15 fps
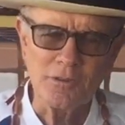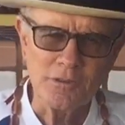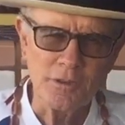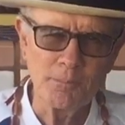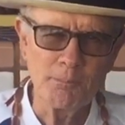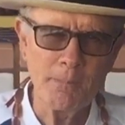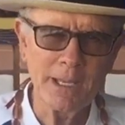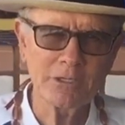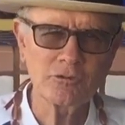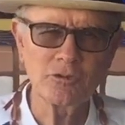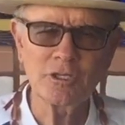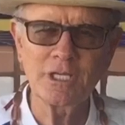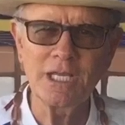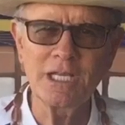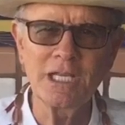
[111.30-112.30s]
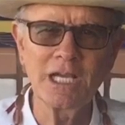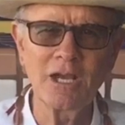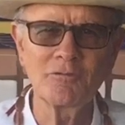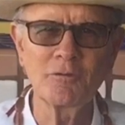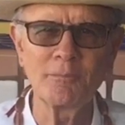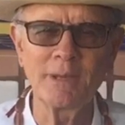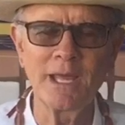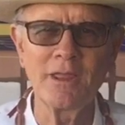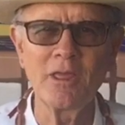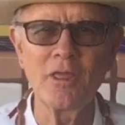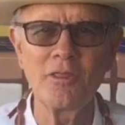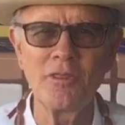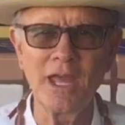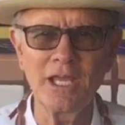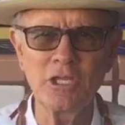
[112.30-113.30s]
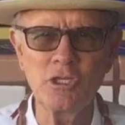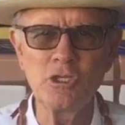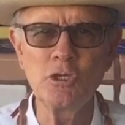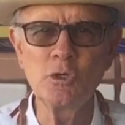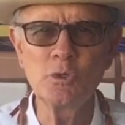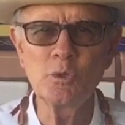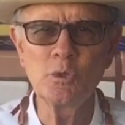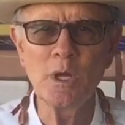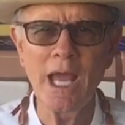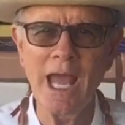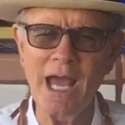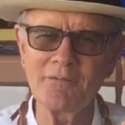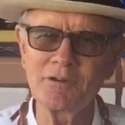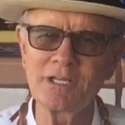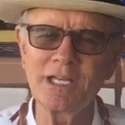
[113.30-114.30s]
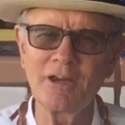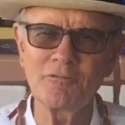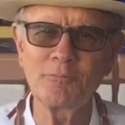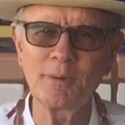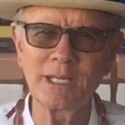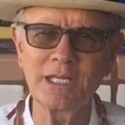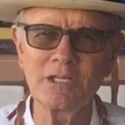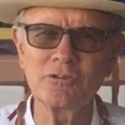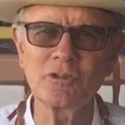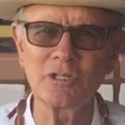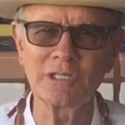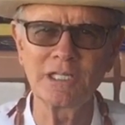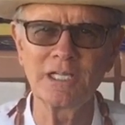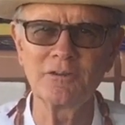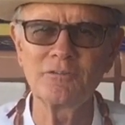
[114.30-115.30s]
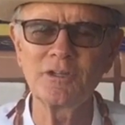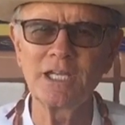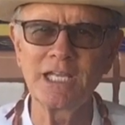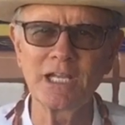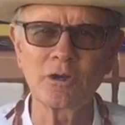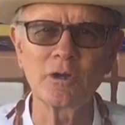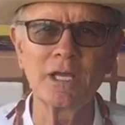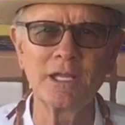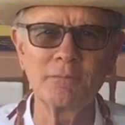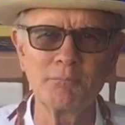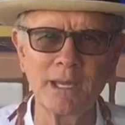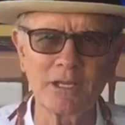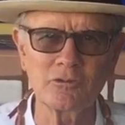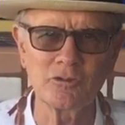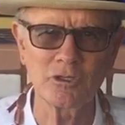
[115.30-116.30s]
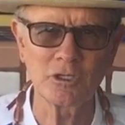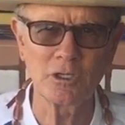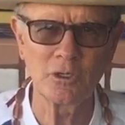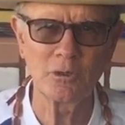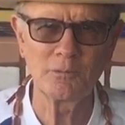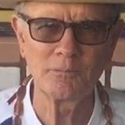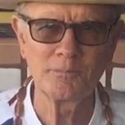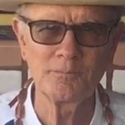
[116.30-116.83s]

the Mexican government that you have enough money to live here in Mexico?